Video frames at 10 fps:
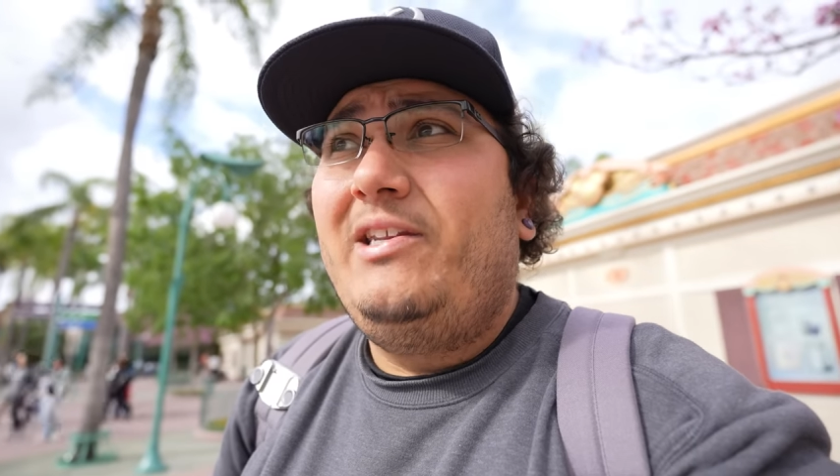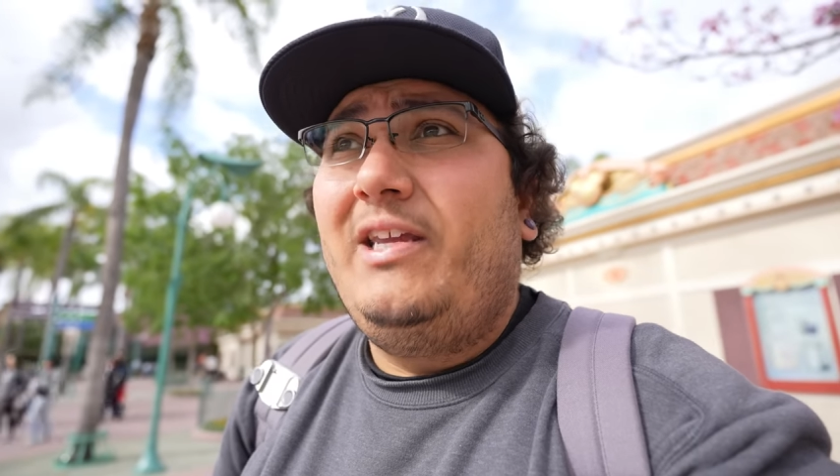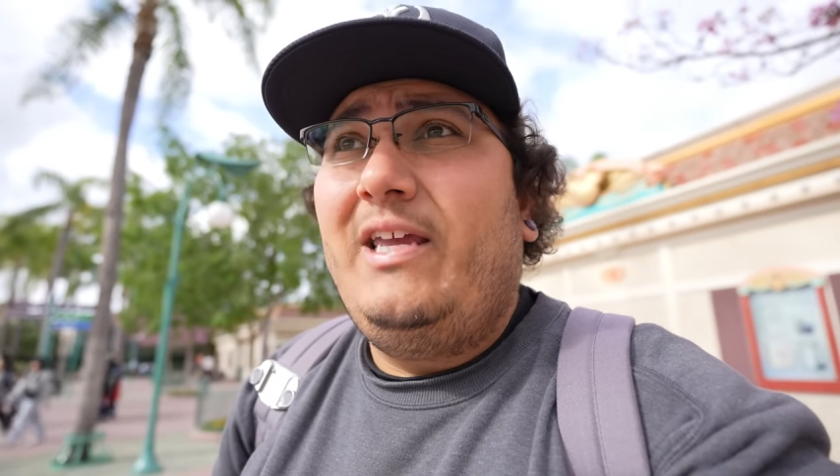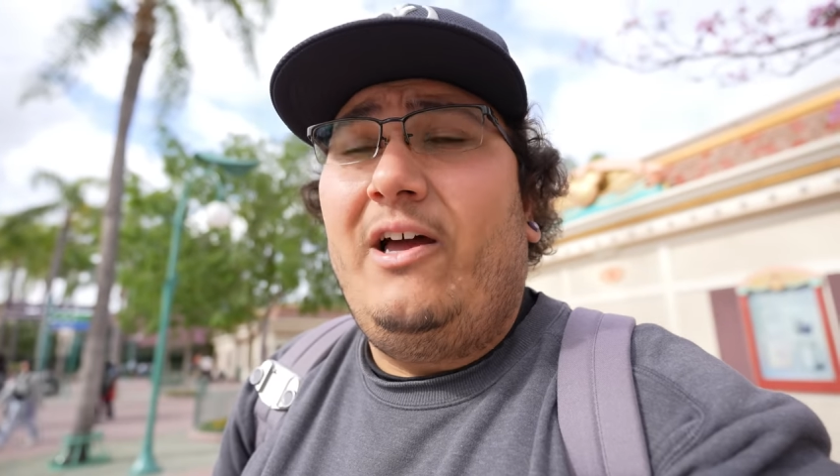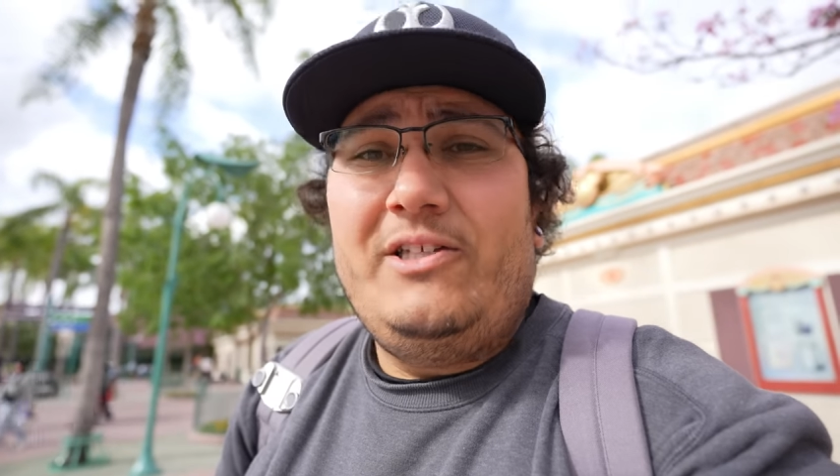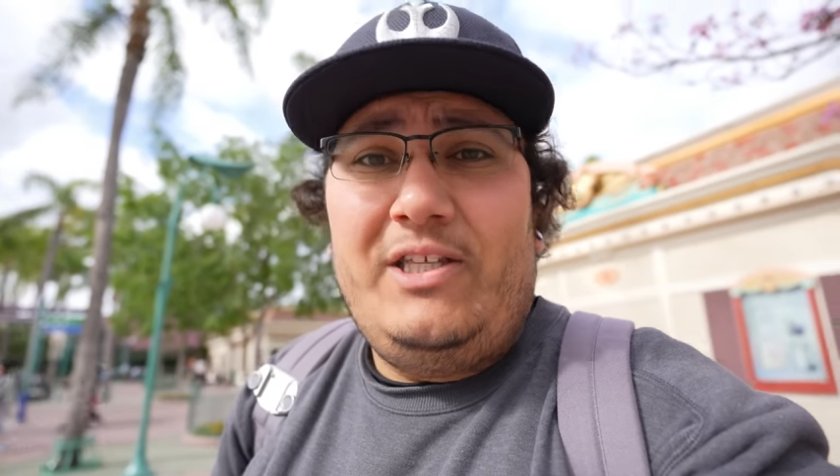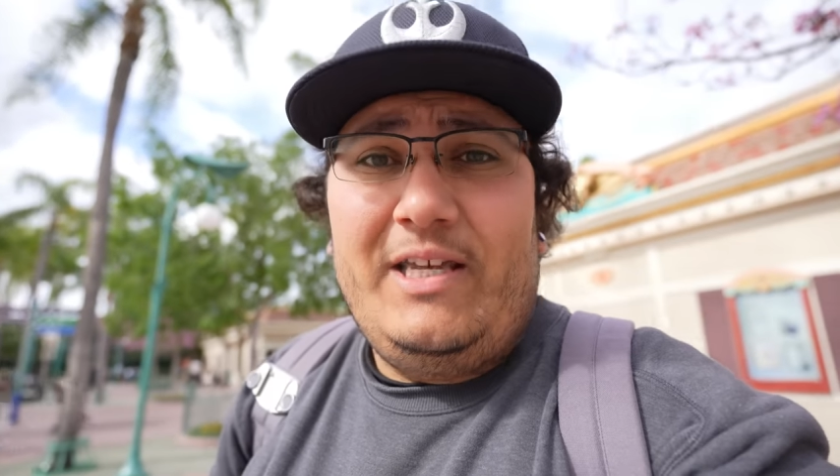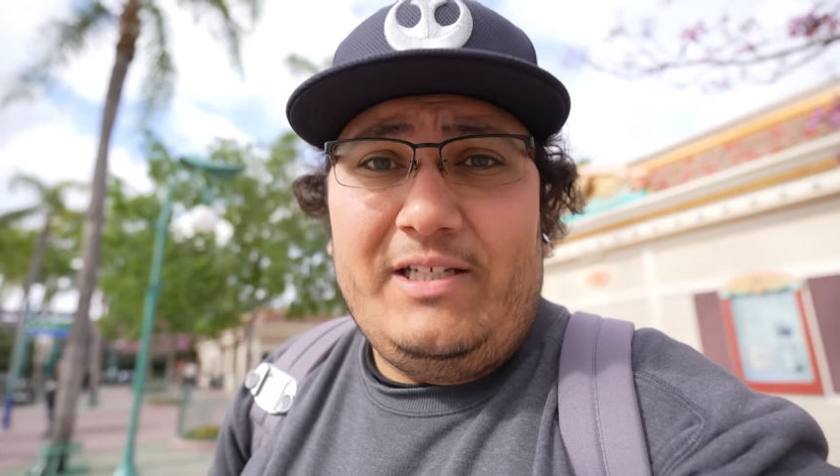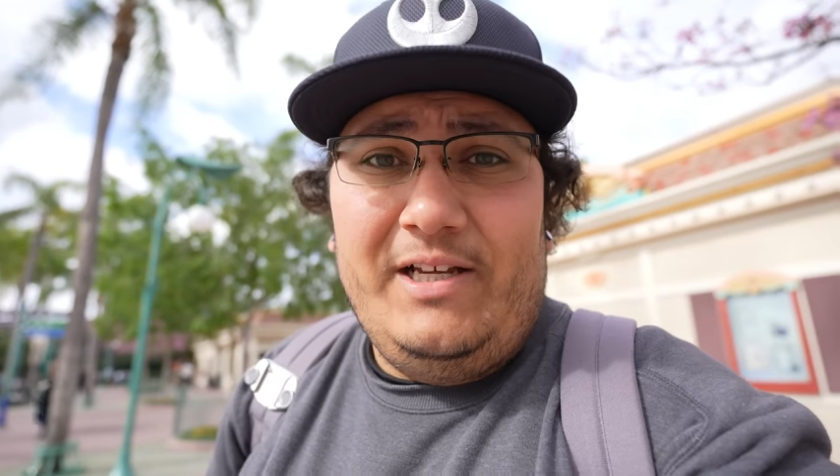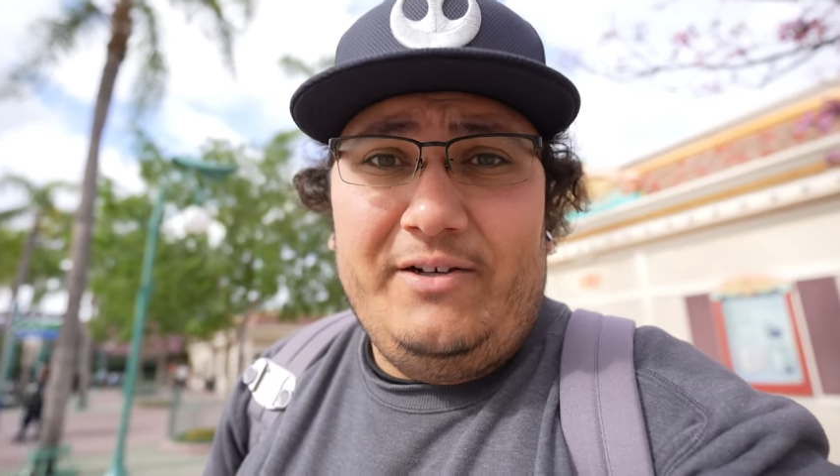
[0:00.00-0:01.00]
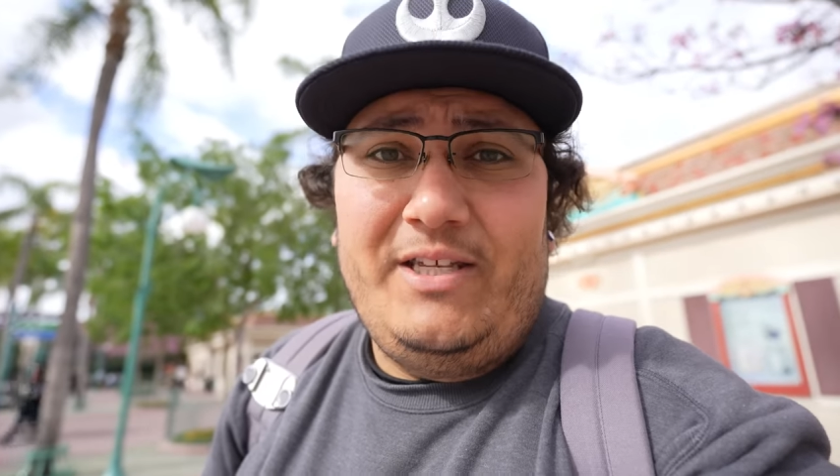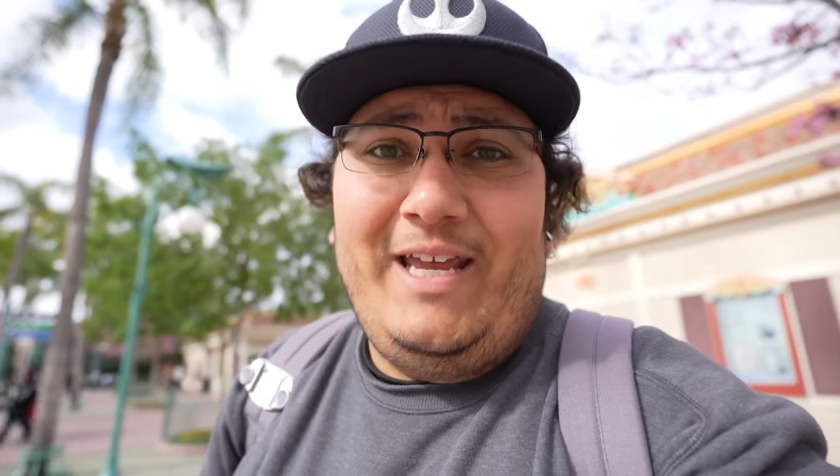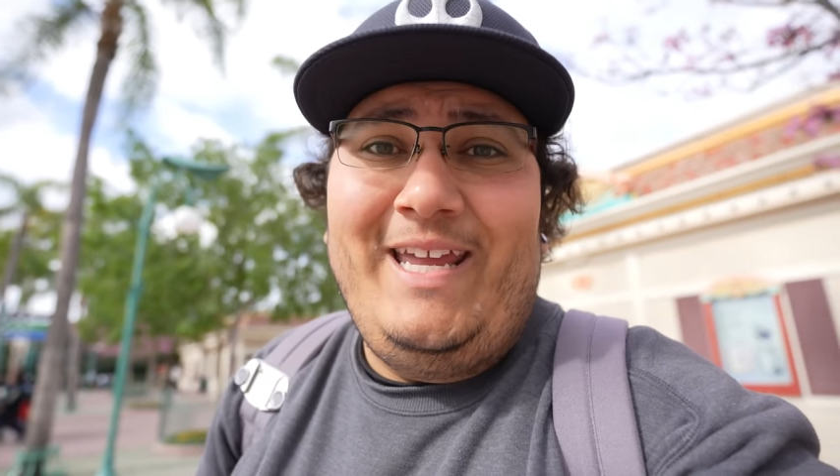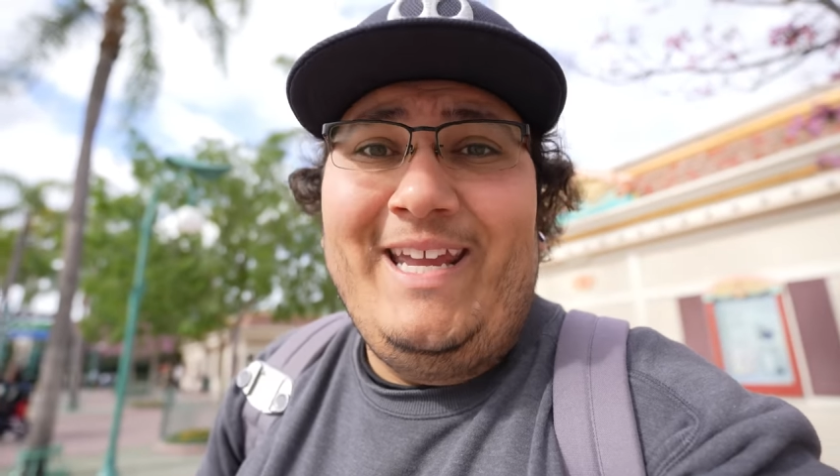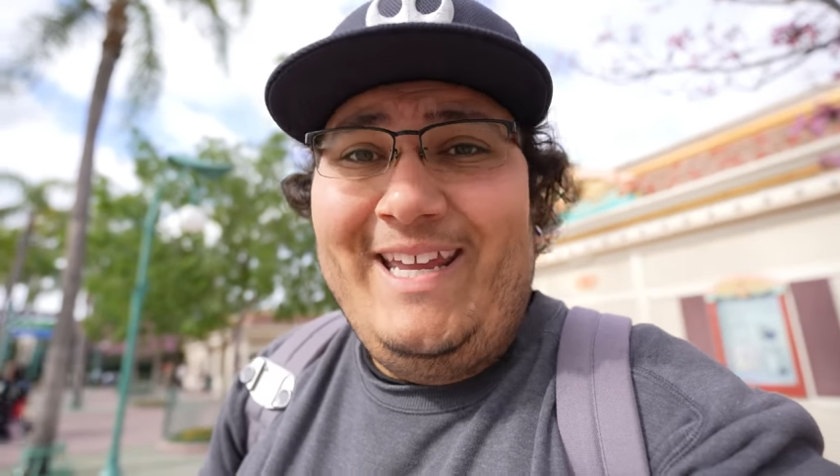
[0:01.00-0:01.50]
to get onto the escalator
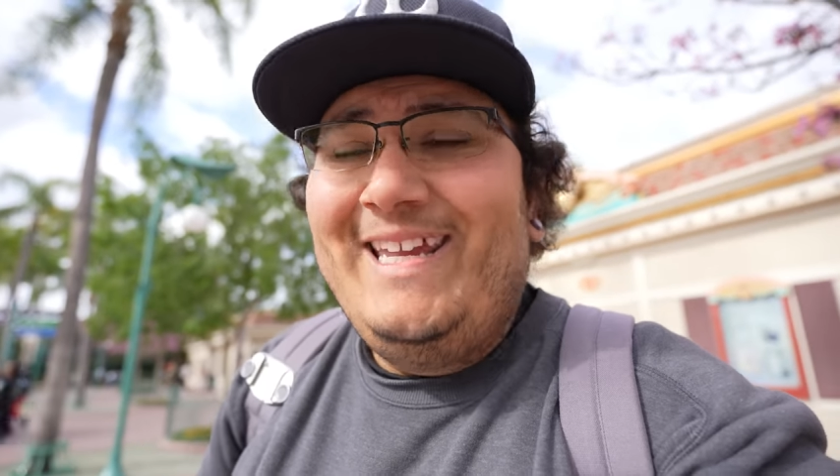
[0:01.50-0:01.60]
today